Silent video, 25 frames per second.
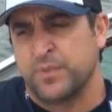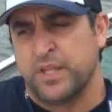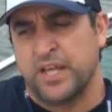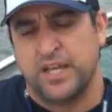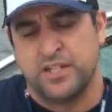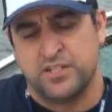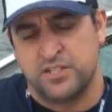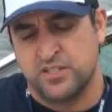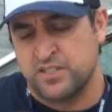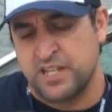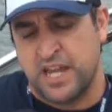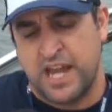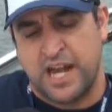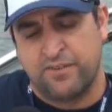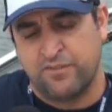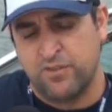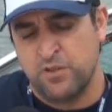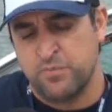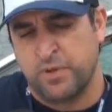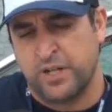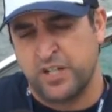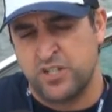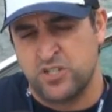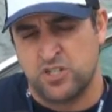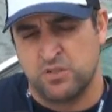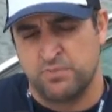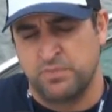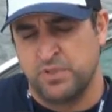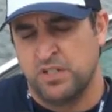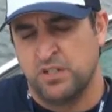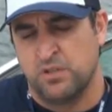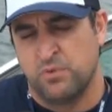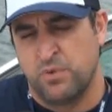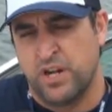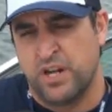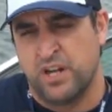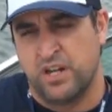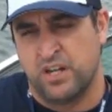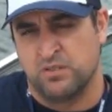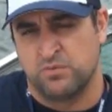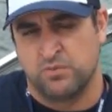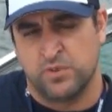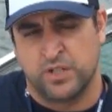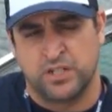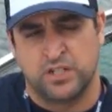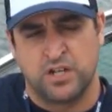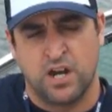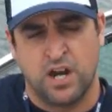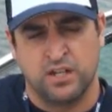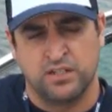and just everybody should be aware,
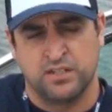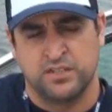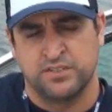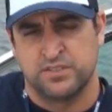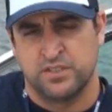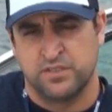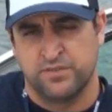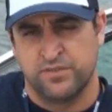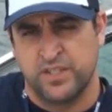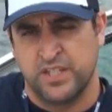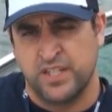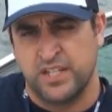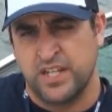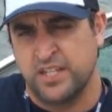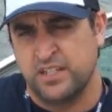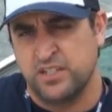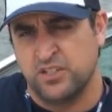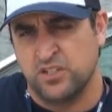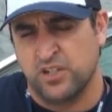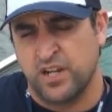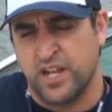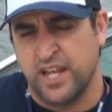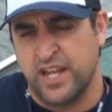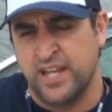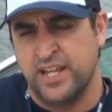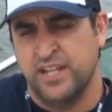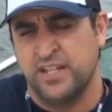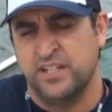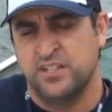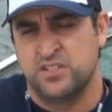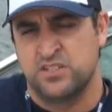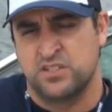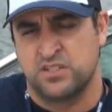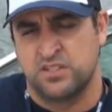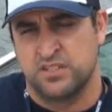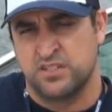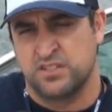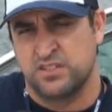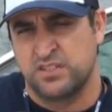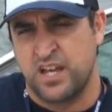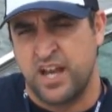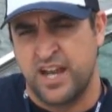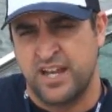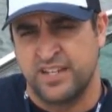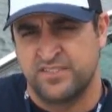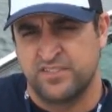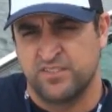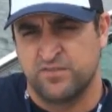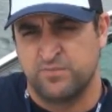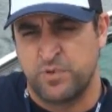regardless of your age, the
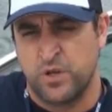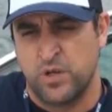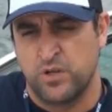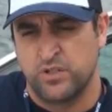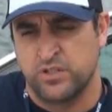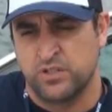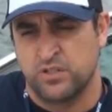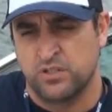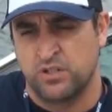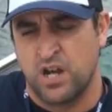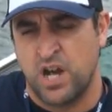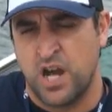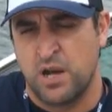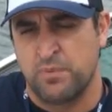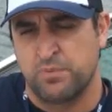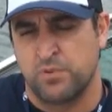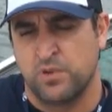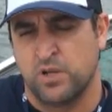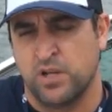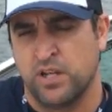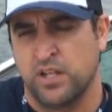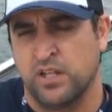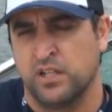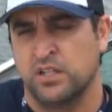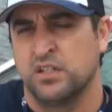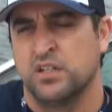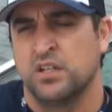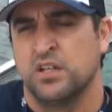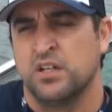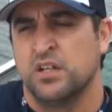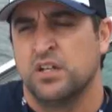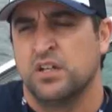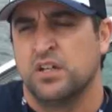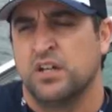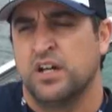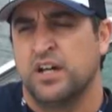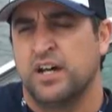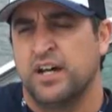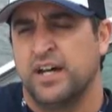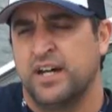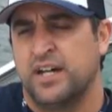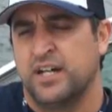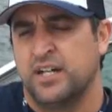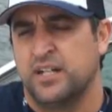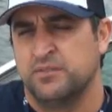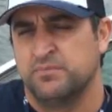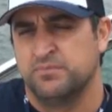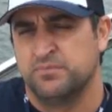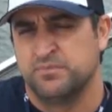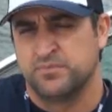size of boat you're operating,
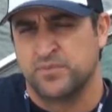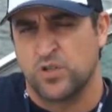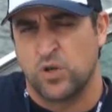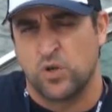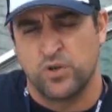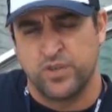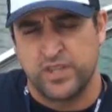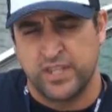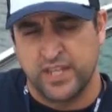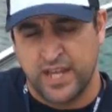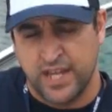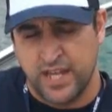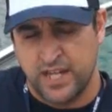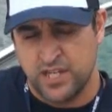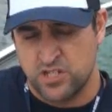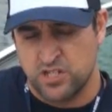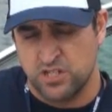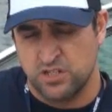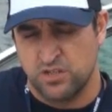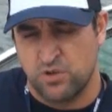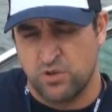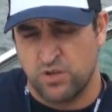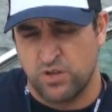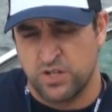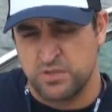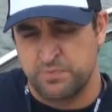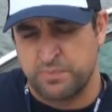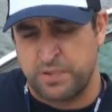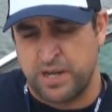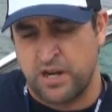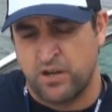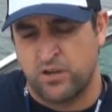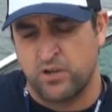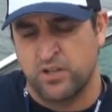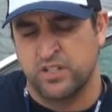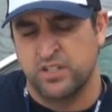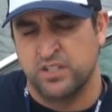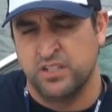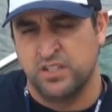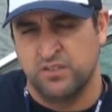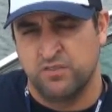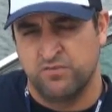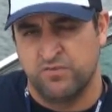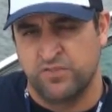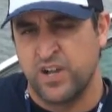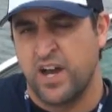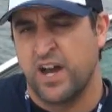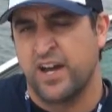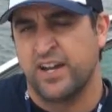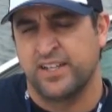or the engine horsepower,
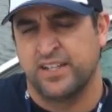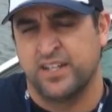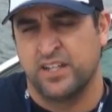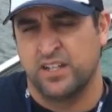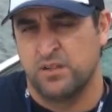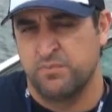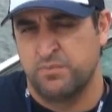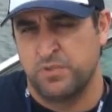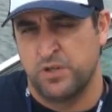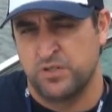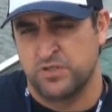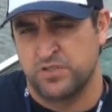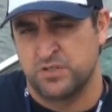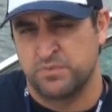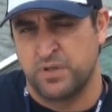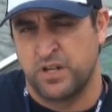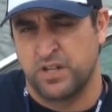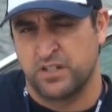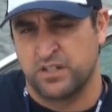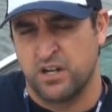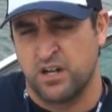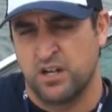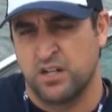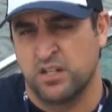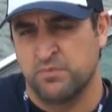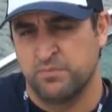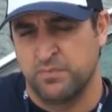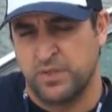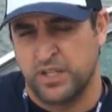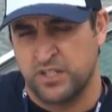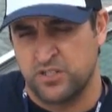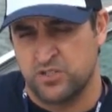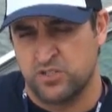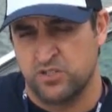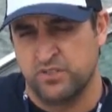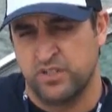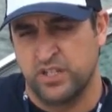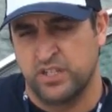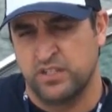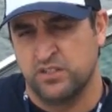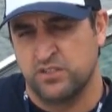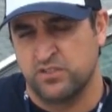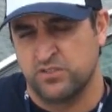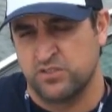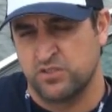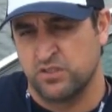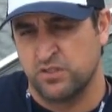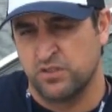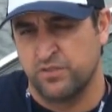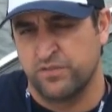you've got to get a BoatSmart card and make sure that you're
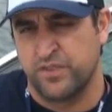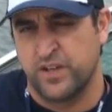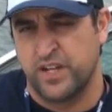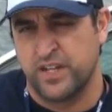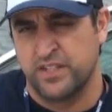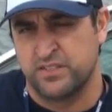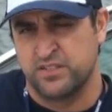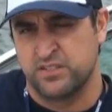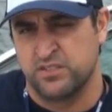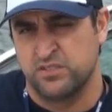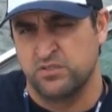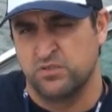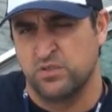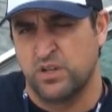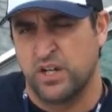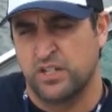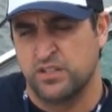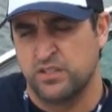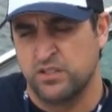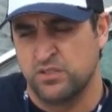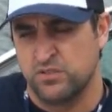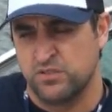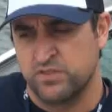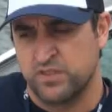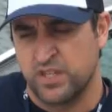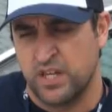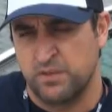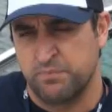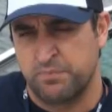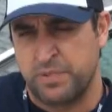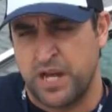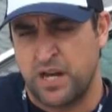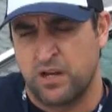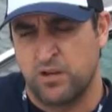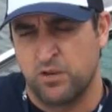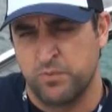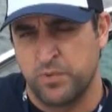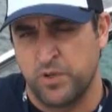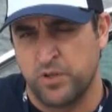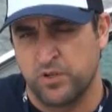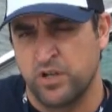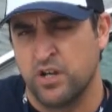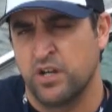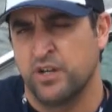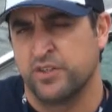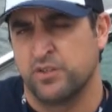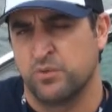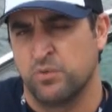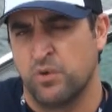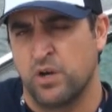certified to use that power boat
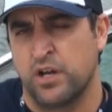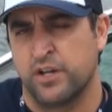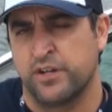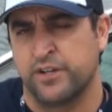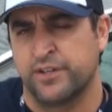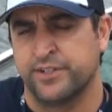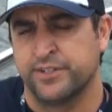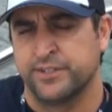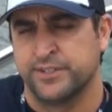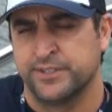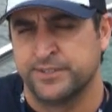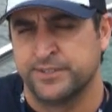on the water.